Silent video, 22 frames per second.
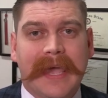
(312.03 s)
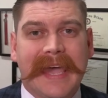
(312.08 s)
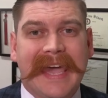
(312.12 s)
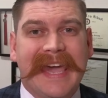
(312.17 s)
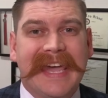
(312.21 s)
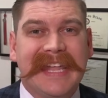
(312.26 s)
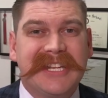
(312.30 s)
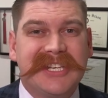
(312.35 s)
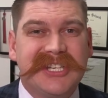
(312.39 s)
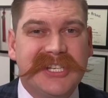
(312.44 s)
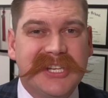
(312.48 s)

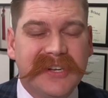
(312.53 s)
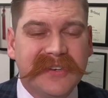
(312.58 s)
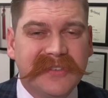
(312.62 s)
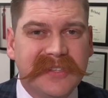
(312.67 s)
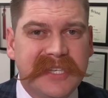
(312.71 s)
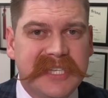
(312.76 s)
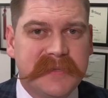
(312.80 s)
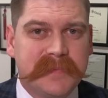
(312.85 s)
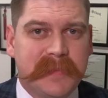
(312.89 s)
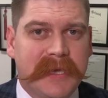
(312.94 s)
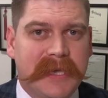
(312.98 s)
And
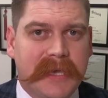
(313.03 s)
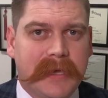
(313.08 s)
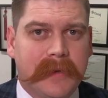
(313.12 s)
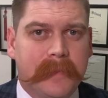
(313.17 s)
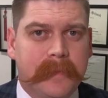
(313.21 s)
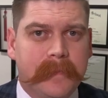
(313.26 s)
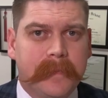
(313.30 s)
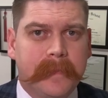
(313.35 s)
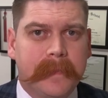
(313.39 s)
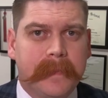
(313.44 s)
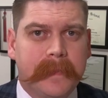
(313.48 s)
generally speaking,
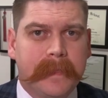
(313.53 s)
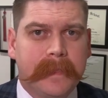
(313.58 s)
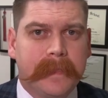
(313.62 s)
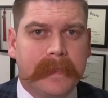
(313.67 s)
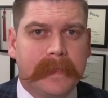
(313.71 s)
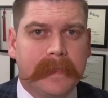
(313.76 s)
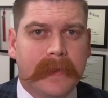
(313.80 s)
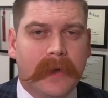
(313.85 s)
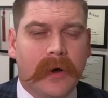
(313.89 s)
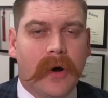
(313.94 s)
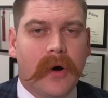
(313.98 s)

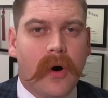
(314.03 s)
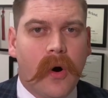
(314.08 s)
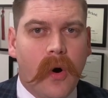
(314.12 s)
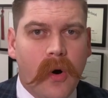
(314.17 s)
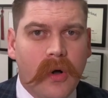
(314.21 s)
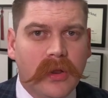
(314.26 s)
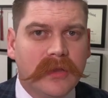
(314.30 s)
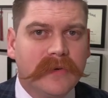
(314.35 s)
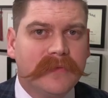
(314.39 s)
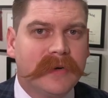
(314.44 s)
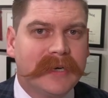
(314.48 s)

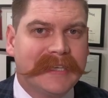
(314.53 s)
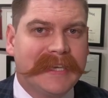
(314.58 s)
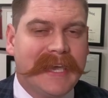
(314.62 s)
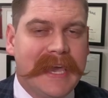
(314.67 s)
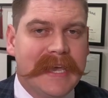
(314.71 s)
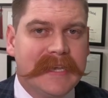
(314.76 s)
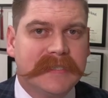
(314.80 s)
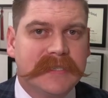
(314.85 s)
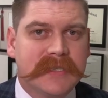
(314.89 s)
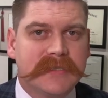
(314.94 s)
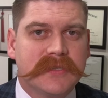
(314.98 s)
all of our
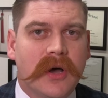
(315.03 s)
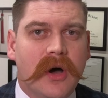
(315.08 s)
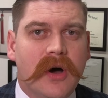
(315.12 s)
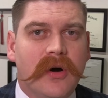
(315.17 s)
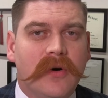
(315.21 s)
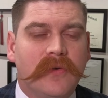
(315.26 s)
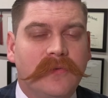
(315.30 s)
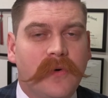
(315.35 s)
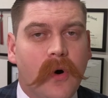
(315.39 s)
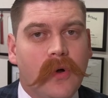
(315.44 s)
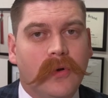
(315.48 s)
cases
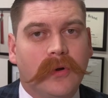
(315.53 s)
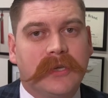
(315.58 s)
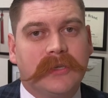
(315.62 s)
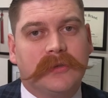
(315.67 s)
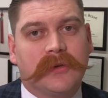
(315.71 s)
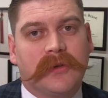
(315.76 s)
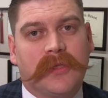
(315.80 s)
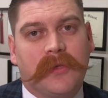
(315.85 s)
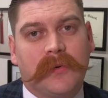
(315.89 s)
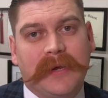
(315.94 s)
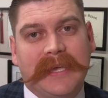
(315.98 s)
fall
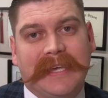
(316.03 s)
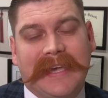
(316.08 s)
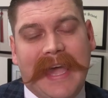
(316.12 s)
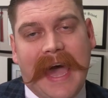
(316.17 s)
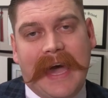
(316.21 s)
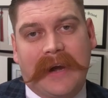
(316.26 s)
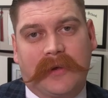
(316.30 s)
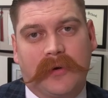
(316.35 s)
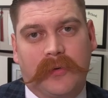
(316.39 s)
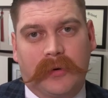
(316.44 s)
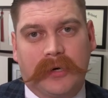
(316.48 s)
into three
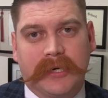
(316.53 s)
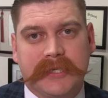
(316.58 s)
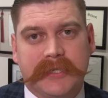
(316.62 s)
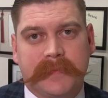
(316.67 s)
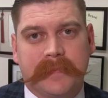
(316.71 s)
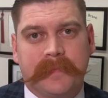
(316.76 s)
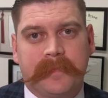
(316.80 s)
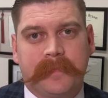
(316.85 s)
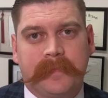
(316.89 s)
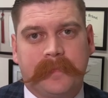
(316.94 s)
categories.